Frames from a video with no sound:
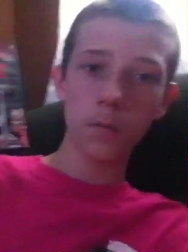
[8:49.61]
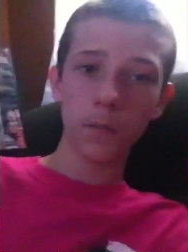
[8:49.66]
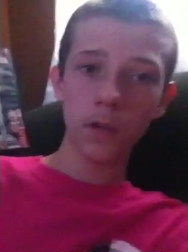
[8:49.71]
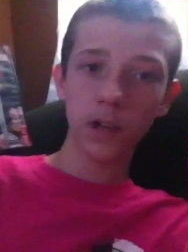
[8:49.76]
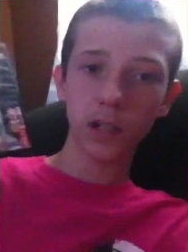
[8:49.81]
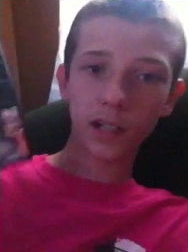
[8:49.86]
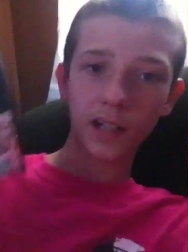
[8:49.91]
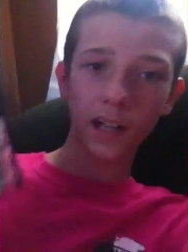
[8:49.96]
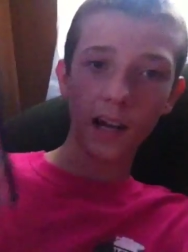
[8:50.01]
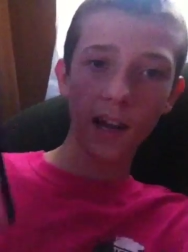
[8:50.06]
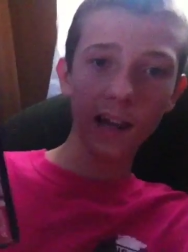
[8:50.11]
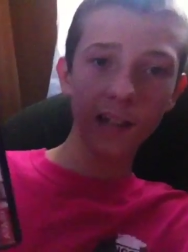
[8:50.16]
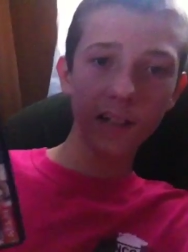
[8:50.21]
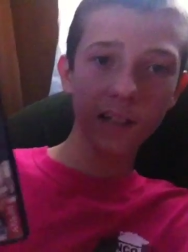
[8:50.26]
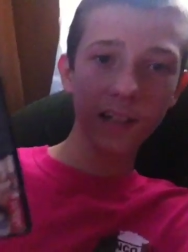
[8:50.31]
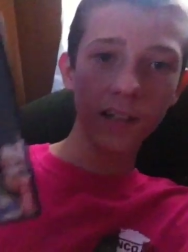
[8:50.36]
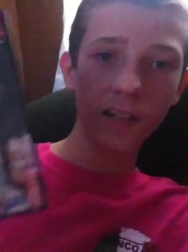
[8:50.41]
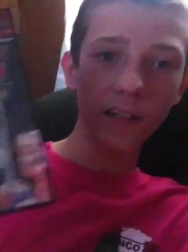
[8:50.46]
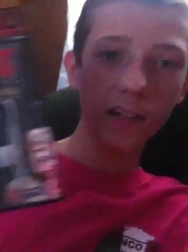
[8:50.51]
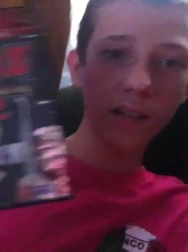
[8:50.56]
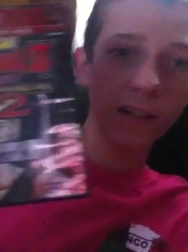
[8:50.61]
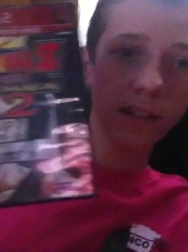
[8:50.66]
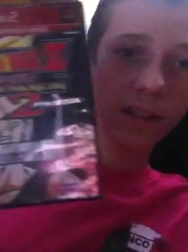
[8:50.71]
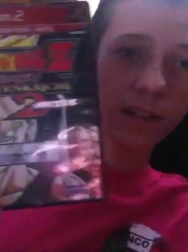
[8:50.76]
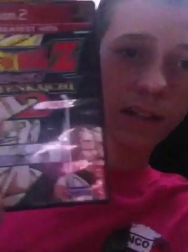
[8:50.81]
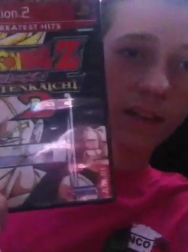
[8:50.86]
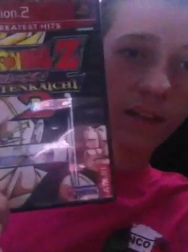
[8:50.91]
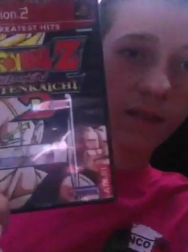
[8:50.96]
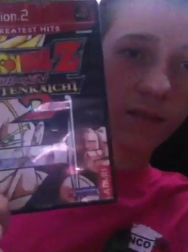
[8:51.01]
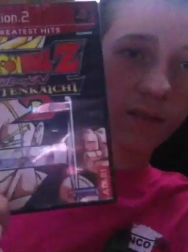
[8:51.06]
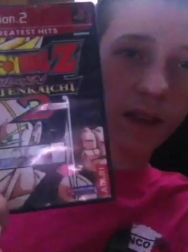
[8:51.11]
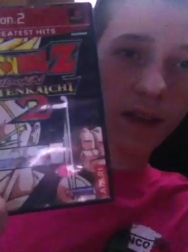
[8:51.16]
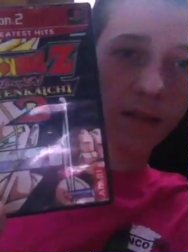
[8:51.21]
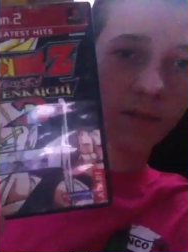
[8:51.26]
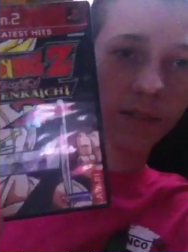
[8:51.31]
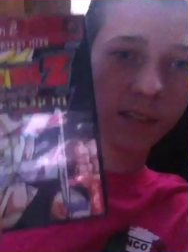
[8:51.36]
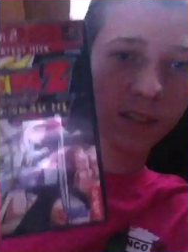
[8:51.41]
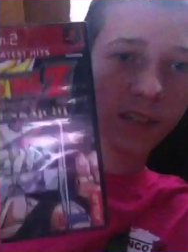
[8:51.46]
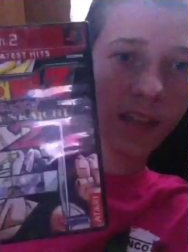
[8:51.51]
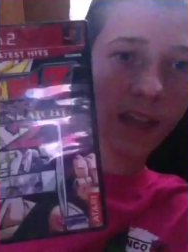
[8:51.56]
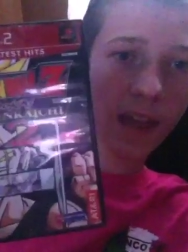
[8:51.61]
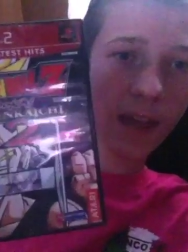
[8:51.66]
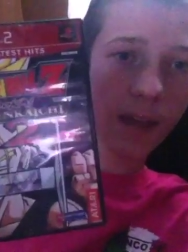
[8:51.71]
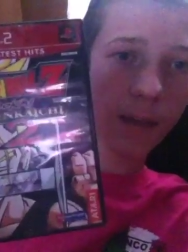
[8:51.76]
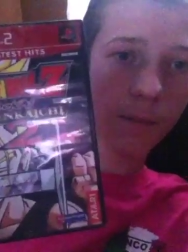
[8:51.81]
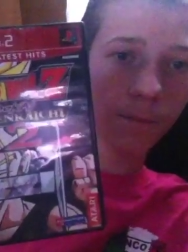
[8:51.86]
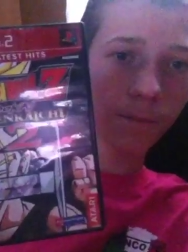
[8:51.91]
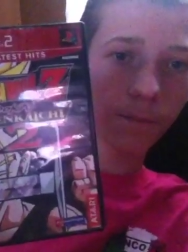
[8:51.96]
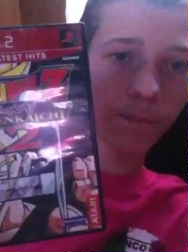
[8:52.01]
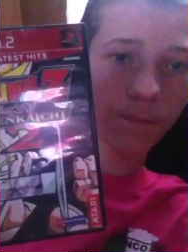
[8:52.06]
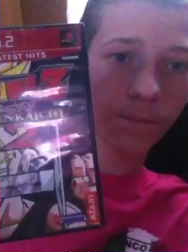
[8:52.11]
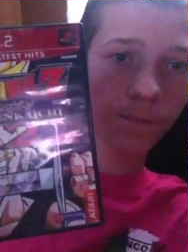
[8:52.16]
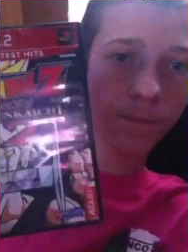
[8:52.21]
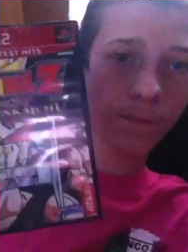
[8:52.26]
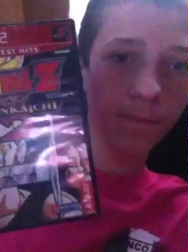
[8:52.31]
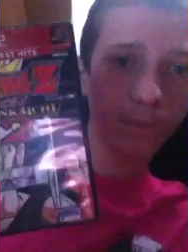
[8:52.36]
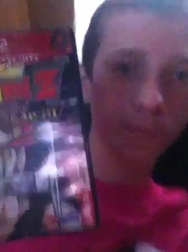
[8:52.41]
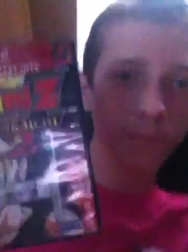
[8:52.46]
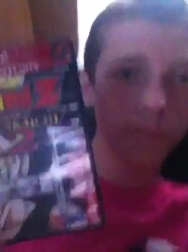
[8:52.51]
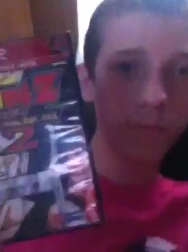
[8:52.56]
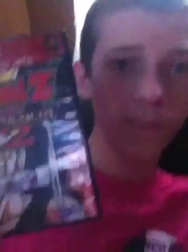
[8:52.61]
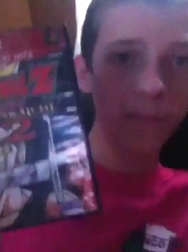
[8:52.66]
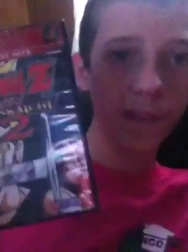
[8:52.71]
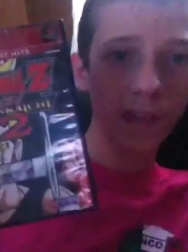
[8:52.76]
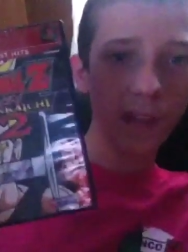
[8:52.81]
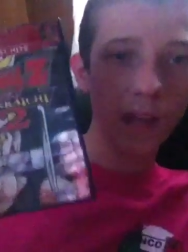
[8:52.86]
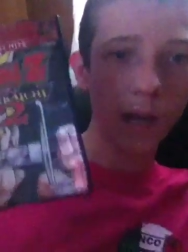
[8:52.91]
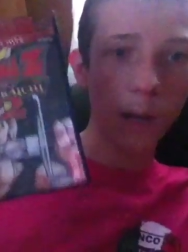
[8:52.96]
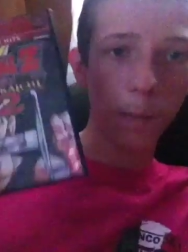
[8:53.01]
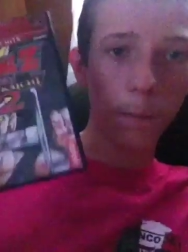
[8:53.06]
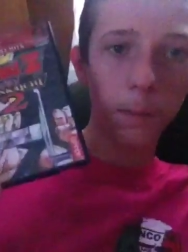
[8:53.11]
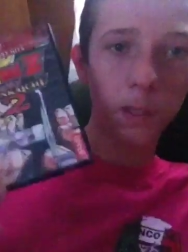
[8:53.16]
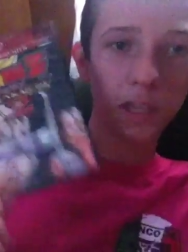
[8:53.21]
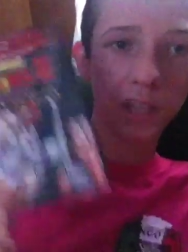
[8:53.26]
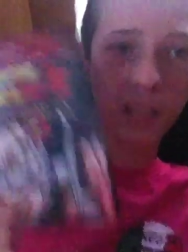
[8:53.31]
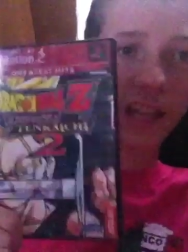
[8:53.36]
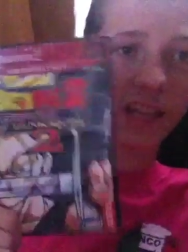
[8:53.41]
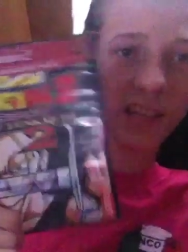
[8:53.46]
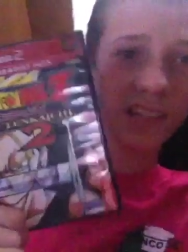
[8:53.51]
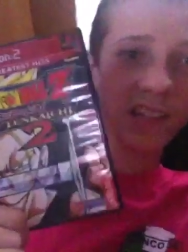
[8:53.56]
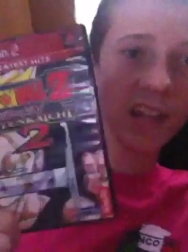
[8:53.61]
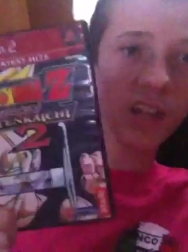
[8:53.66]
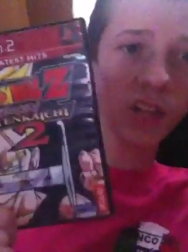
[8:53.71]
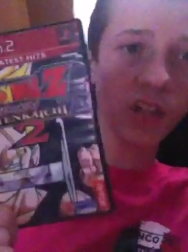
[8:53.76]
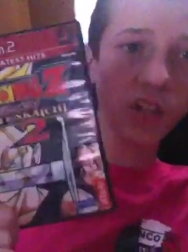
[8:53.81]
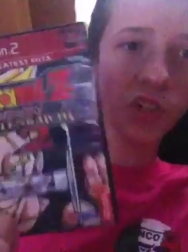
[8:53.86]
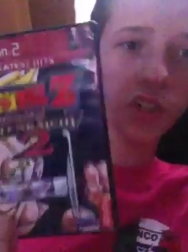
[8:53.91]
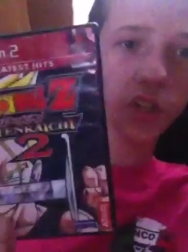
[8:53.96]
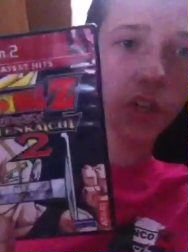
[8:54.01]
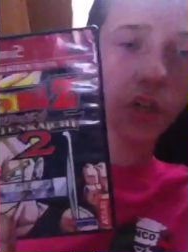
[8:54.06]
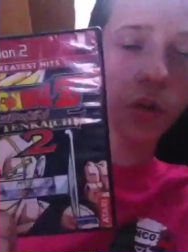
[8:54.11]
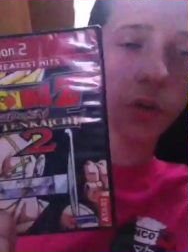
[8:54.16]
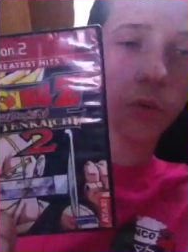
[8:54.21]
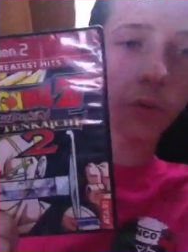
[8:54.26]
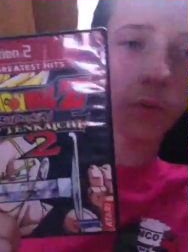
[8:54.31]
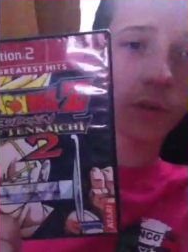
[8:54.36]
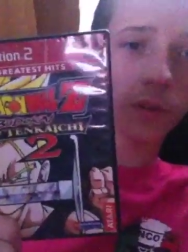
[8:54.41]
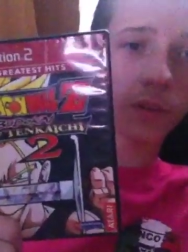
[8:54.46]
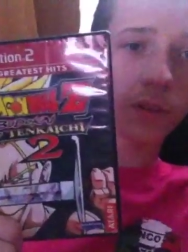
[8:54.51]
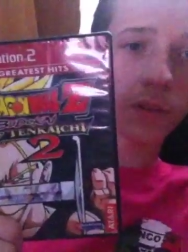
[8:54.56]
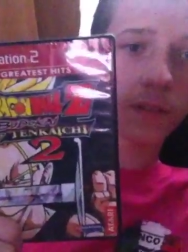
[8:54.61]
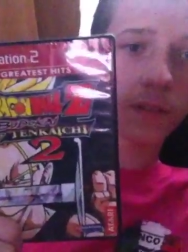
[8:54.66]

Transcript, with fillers: But guys, if you have this game and a PlayStation 2,